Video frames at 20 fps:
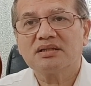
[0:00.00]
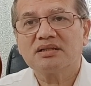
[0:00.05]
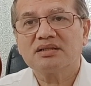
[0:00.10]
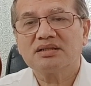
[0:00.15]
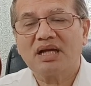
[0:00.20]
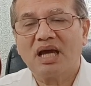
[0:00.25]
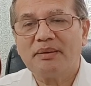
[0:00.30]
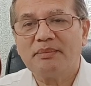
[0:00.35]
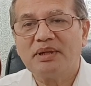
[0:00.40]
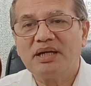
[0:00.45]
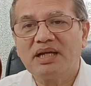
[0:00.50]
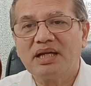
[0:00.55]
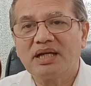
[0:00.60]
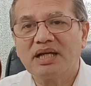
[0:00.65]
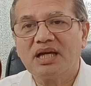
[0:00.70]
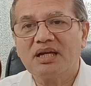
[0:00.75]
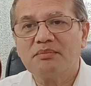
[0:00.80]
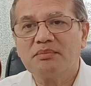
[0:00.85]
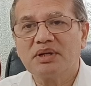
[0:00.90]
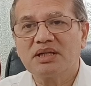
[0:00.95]
time and
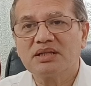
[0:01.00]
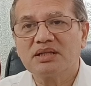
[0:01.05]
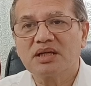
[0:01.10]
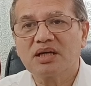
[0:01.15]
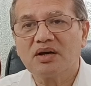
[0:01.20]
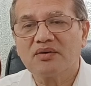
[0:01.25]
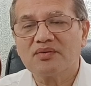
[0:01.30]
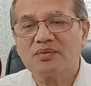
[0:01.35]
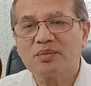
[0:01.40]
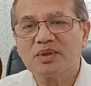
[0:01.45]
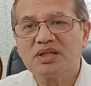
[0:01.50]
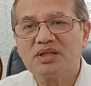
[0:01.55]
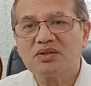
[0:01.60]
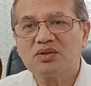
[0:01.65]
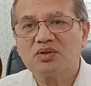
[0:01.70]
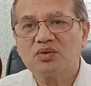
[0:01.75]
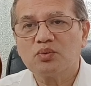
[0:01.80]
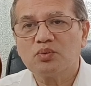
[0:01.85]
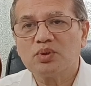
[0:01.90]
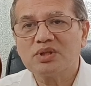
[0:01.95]
again by the government,
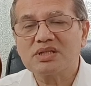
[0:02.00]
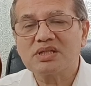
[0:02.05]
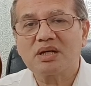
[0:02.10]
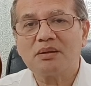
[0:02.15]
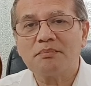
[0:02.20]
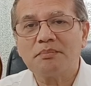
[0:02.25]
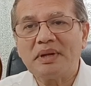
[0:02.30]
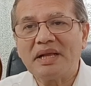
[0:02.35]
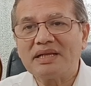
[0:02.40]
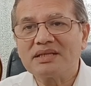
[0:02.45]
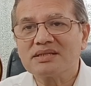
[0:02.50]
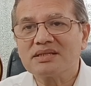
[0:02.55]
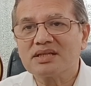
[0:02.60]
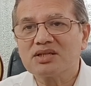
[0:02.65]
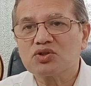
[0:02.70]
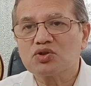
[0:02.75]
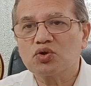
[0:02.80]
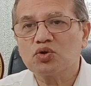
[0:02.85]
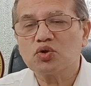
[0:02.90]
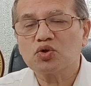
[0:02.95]
which compels
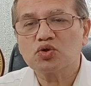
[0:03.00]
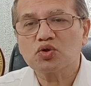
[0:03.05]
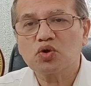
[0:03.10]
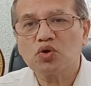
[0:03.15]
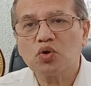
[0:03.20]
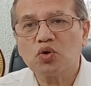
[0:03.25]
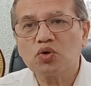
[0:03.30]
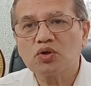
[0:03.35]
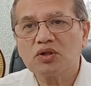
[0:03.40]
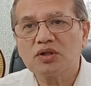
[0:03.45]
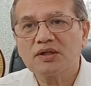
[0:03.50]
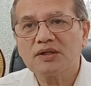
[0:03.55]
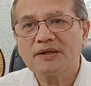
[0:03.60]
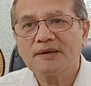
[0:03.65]
us to go to court,